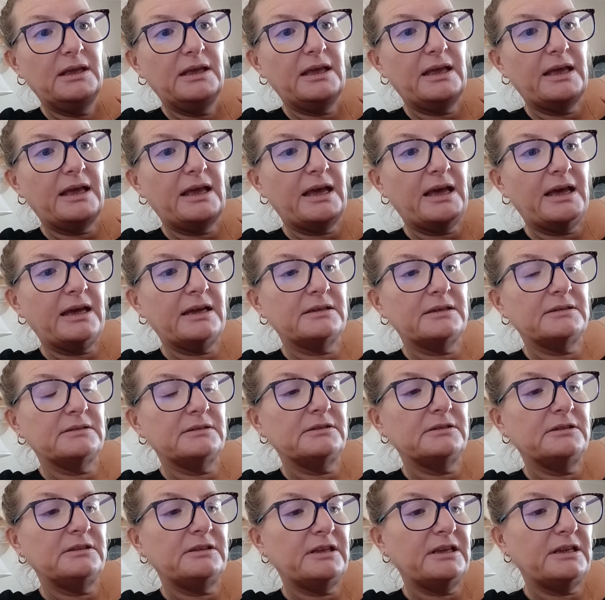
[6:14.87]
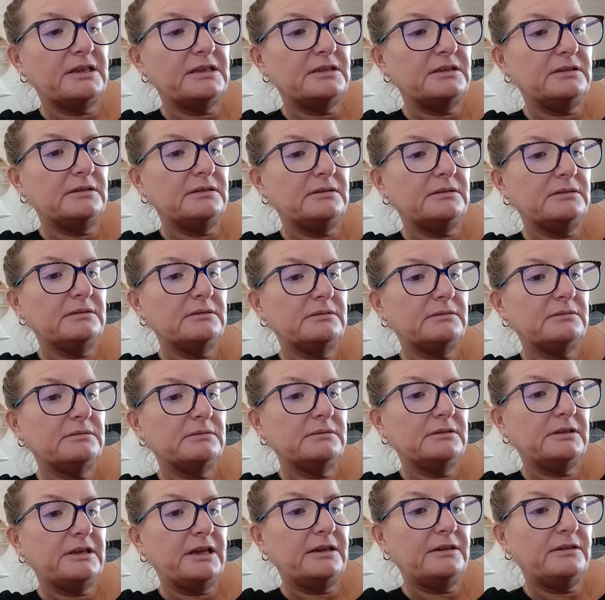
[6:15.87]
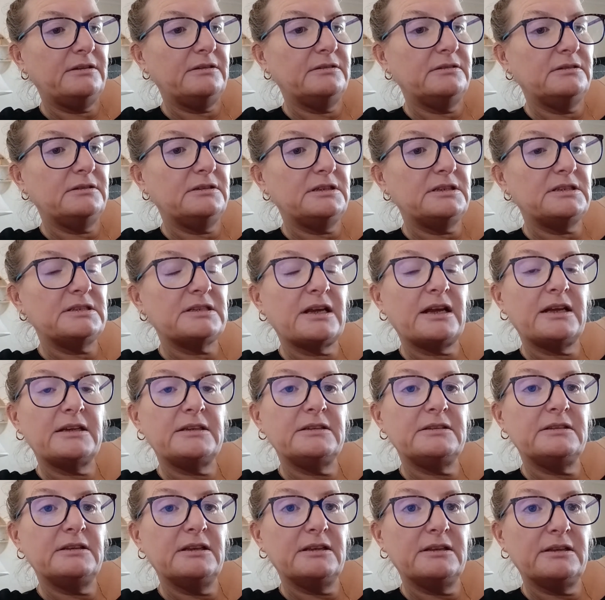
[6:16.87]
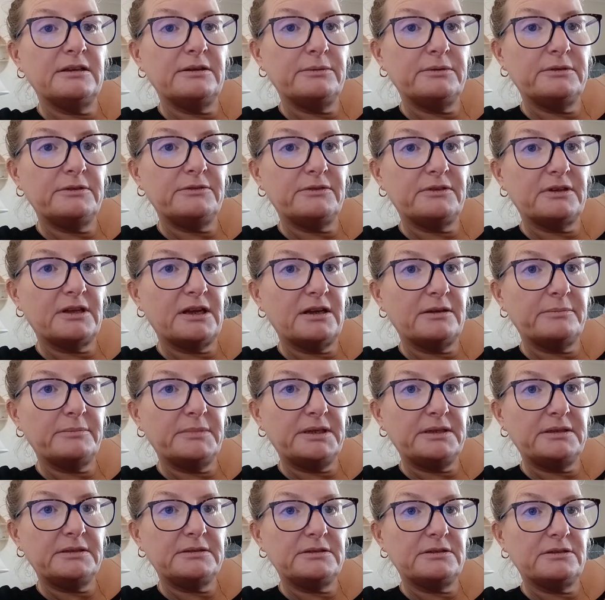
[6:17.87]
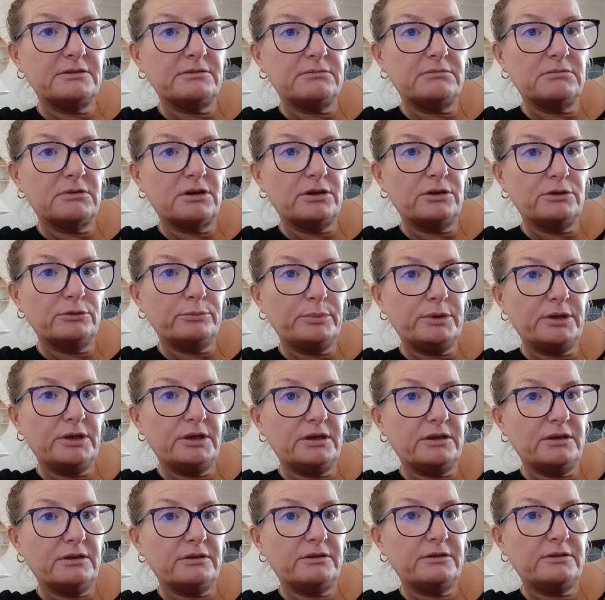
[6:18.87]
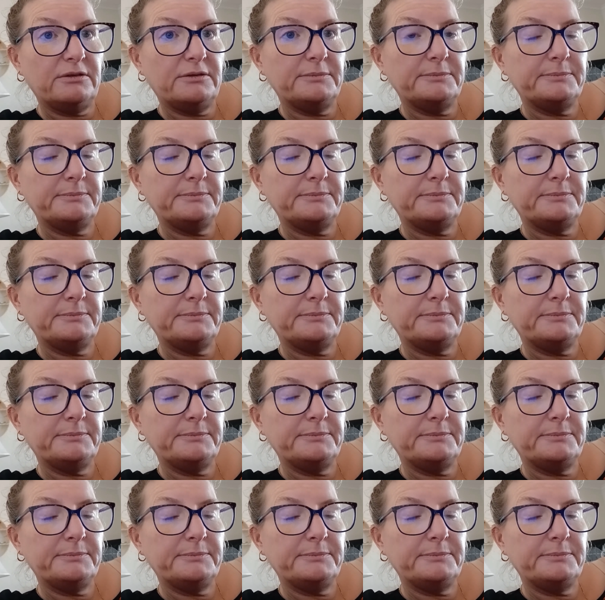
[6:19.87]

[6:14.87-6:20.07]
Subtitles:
And they then decided that they would fly me to Royal Perth.